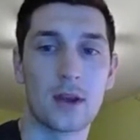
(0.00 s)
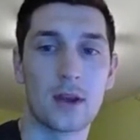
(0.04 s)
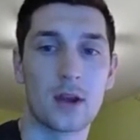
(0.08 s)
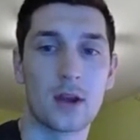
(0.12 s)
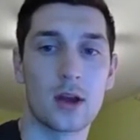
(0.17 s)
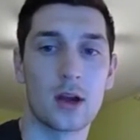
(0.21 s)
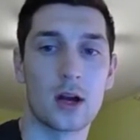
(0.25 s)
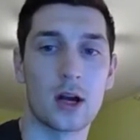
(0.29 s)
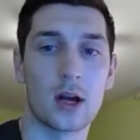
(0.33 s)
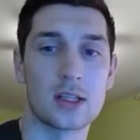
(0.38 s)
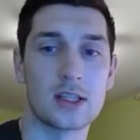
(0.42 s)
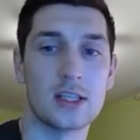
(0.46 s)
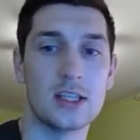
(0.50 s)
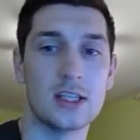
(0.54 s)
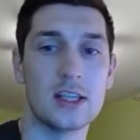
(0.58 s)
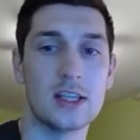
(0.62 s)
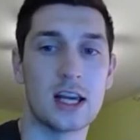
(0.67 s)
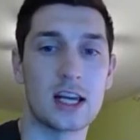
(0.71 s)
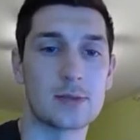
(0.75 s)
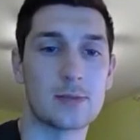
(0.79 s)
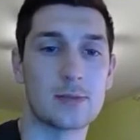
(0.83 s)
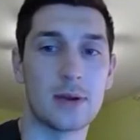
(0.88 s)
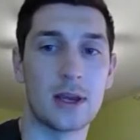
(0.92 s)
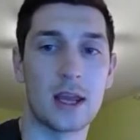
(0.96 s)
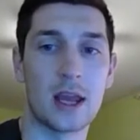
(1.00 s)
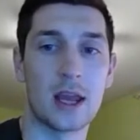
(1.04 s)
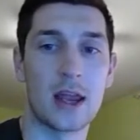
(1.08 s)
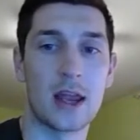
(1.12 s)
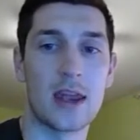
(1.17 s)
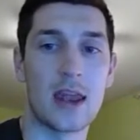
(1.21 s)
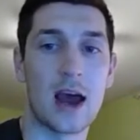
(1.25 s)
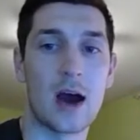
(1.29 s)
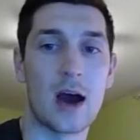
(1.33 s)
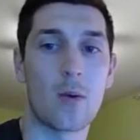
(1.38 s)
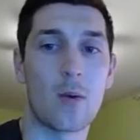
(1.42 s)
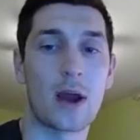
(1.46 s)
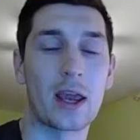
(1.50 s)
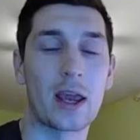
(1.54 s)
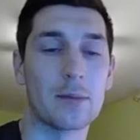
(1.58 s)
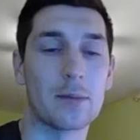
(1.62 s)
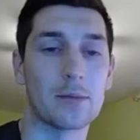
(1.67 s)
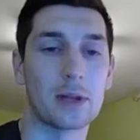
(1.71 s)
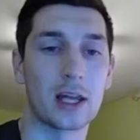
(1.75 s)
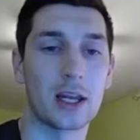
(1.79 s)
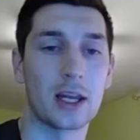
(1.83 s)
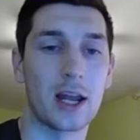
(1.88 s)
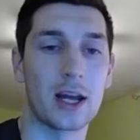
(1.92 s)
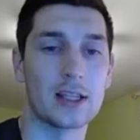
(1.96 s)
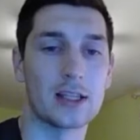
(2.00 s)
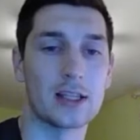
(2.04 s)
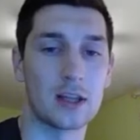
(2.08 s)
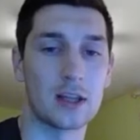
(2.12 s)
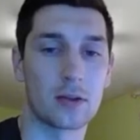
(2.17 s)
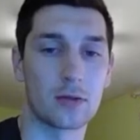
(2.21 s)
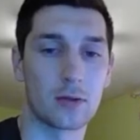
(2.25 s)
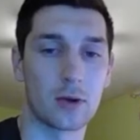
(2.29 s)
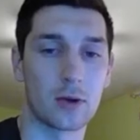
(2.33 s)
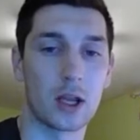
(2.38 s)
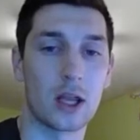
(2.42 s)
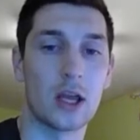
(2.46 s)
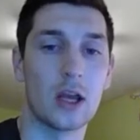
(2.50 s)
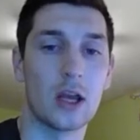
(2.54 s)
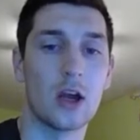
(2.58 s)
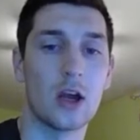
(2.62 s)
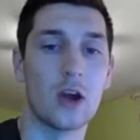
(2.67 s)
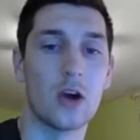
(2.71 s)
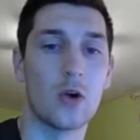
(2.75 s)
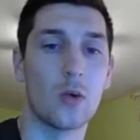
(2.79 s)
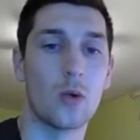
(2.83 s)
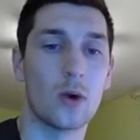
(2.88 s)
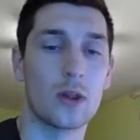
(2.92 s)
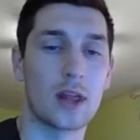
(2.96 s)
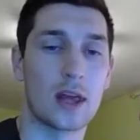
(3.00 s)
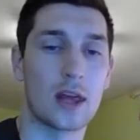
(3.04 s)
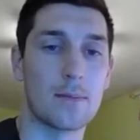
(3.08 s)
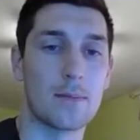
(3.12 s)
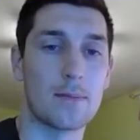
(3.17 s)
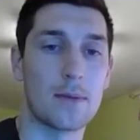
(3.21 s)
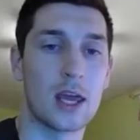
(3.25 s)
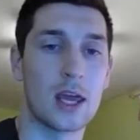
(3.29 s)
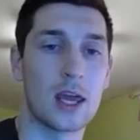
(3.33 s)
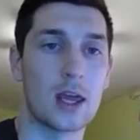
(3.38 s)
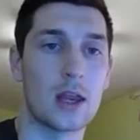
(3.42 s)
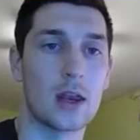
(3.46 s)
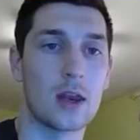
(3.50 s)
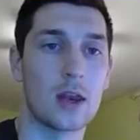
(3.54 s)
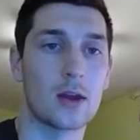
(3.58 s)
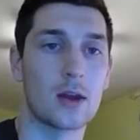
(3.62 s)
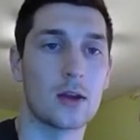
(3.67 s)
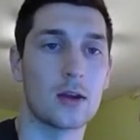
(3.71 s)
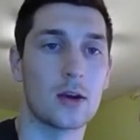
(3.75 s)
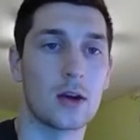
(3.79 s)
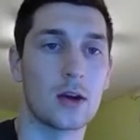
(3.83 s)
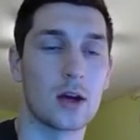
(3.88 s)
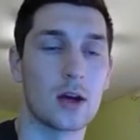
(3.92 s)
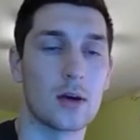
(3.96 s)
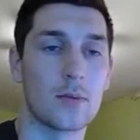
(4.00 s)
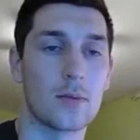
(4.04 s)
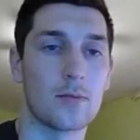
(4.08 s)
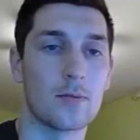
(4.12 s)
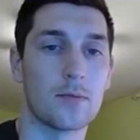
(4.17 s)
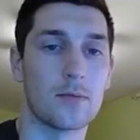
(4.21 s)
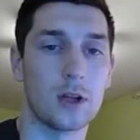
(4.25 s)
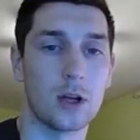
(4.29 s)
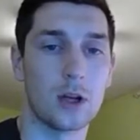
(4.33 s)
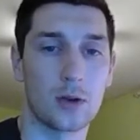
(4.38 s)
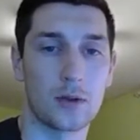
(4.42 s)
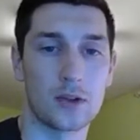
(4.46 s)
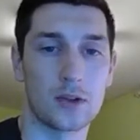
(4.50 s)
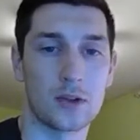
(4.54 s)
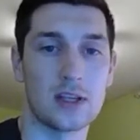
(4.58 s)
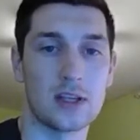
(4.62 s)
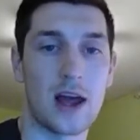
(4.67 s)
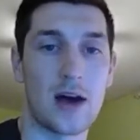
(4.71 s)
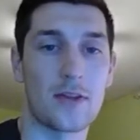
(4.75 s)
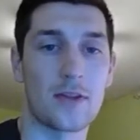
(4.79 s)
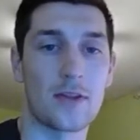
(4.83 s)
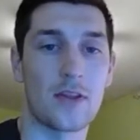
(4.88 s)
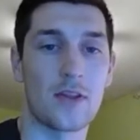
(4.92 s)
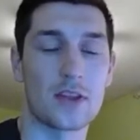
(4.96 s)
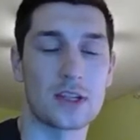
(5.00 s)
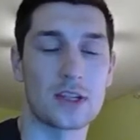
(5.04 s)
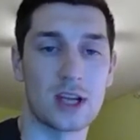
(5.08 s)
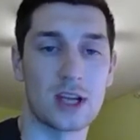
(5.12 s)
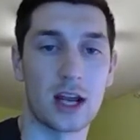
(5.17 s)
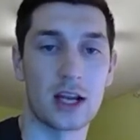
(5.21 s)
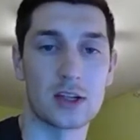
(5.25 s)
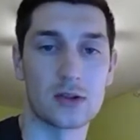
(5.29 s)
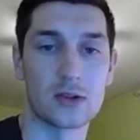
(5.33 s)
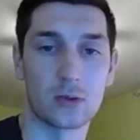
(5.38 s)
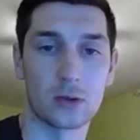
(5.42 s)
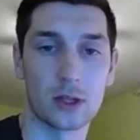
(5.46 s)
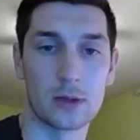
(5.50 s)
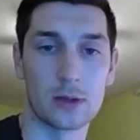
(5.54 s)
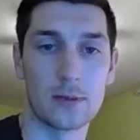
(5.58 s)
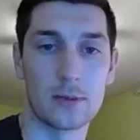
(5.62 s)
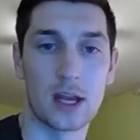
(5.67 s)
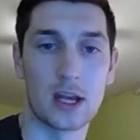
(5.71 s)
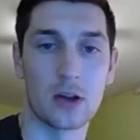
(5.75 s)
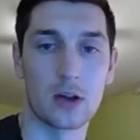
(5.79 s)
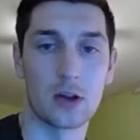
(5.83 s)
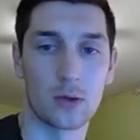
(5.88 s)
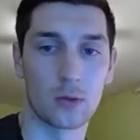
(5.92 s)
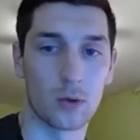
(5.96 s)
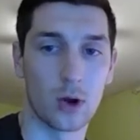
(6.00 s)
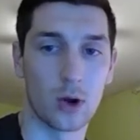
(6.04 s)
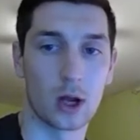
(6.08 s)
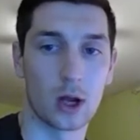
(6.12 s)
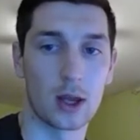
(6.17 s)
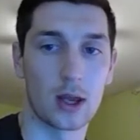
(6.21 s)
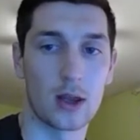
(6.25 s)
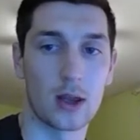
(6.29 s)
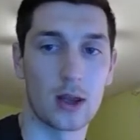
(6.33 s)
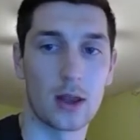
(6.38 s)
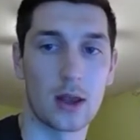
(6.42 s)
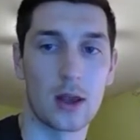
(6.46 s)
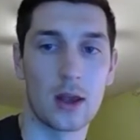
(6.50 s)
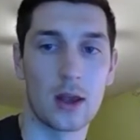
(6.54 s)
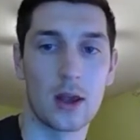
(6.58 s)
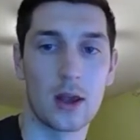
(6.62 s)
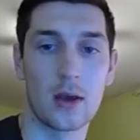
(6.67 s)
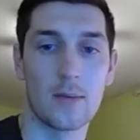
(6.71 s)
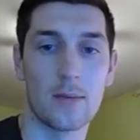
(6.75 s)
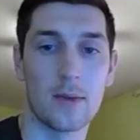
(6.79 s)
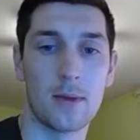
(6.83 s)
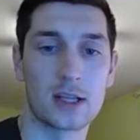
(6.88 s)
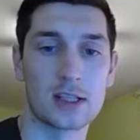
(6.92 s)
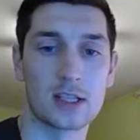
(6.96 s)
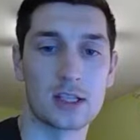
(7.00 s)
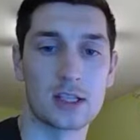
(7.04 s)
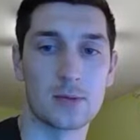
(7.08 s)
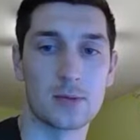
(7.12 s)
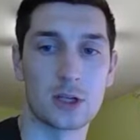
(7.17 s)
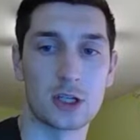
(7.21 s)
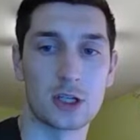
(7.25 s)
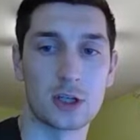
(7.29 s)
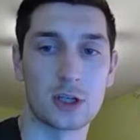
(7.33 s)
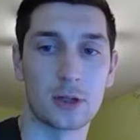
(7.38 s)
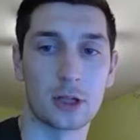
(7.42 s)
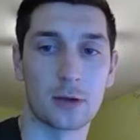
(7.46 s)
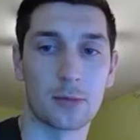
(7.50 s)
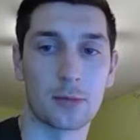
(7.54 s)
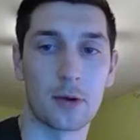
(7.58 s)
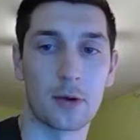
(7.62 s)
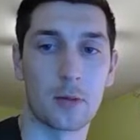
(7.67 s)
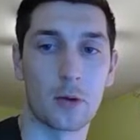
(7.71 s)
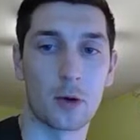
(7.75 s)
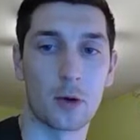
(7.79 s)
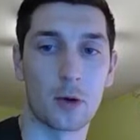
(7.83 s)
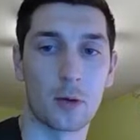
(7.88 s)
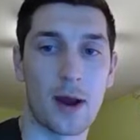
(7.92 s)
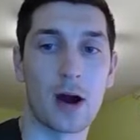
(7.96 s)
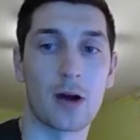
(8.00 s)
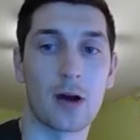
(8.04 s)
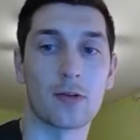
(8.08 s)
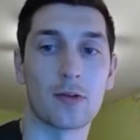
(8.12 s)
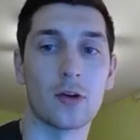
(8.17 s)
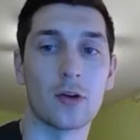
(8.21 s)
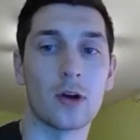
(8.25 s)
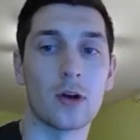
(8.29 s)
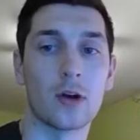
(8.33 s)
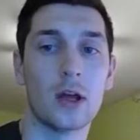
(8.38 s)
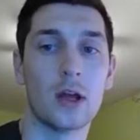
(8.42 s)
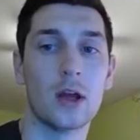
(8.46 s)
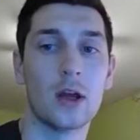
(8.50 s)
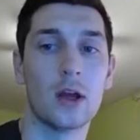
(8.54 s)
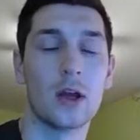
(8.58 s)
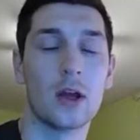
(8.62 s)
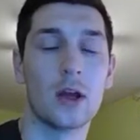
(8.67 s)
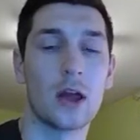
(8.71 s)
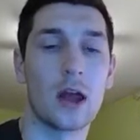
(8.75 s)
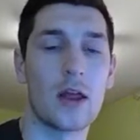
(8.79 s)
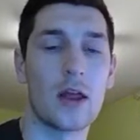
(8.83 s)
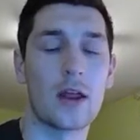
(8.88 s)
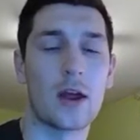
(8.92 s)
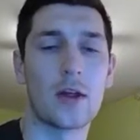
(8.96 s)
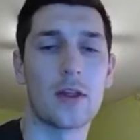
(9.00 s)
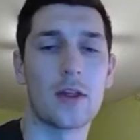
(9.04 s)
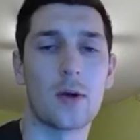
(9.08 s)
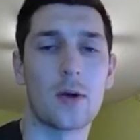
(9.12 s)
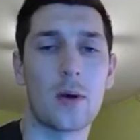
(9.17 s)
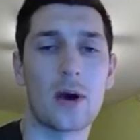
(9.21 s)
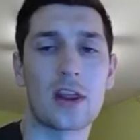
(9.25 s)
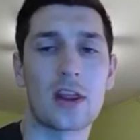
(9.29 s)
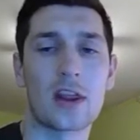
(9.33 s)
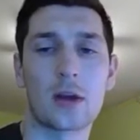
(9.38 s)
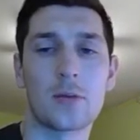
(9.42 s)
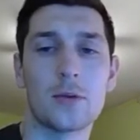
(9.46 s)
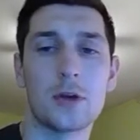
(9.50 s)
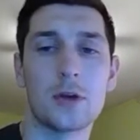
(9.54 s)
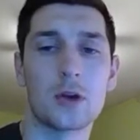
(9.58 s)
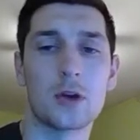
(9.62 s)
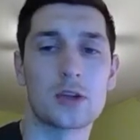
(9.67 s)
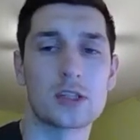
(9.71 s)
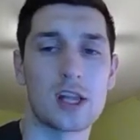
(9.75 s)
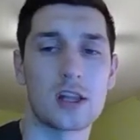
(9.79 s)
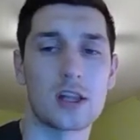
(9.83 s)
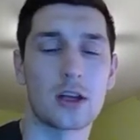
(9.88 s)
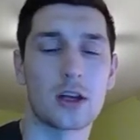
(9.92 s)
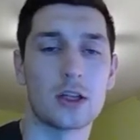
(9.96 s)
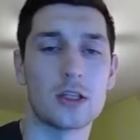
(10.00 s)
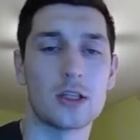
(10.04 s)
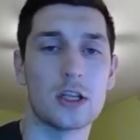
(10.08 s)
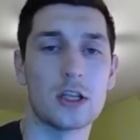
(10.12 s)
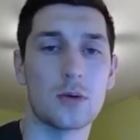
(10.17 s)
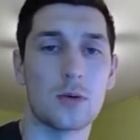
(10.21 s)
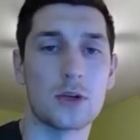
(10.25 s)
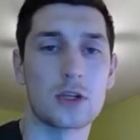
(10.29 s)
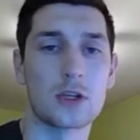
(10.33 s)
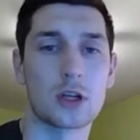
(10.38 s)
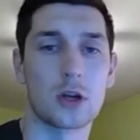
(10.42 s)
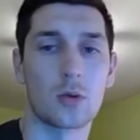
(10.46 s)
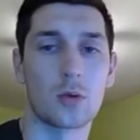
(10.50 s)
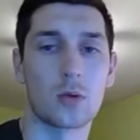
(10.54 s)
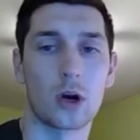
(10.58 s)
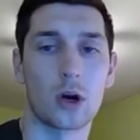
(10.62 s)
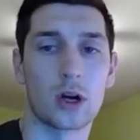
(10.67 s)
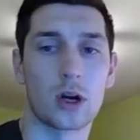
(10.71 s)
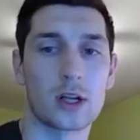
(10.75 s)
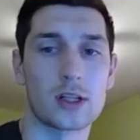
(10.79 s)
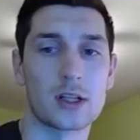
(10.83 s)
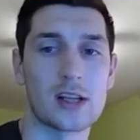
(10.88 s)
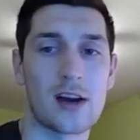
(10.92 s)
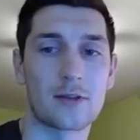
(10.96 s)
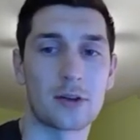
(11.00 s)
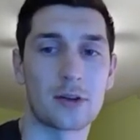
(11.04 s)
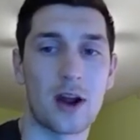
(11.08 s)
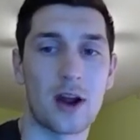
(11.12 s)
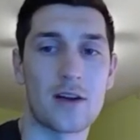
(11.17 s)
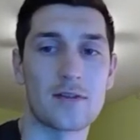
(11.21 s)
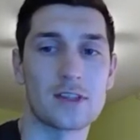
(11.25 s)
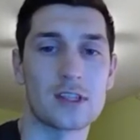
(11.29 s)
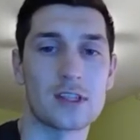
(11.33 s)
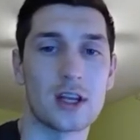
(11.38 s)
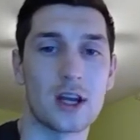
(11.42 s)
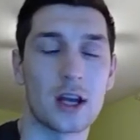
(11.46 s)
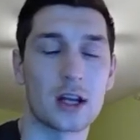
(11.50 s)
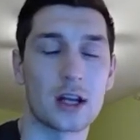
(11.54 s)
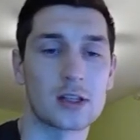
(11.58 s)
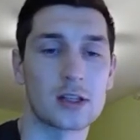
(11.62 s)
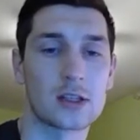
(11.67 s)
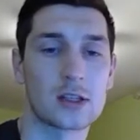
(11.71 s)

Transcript: c takes b, and now white can play knight c3 with a pin. Now that this knight is really pinned to the rook, it makes this bishop a little bit more powerful. And the way the computer said the continuation could work is after f6,